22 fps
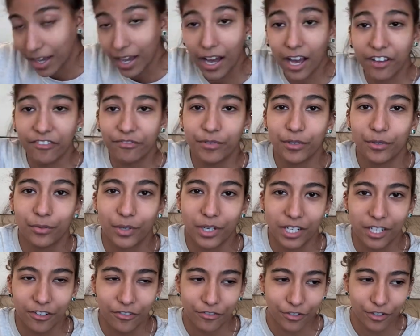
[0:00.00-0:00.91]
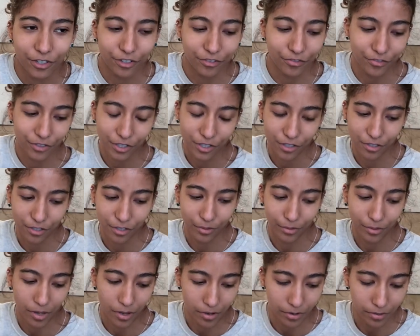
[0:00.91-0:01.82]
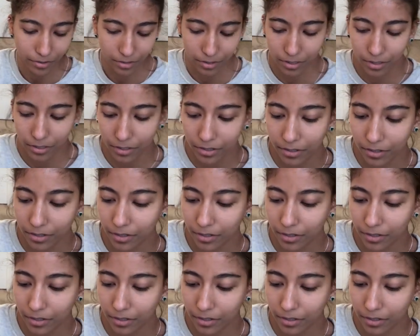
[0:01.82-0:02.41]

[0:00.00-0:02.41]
I've been waiting for them for so long.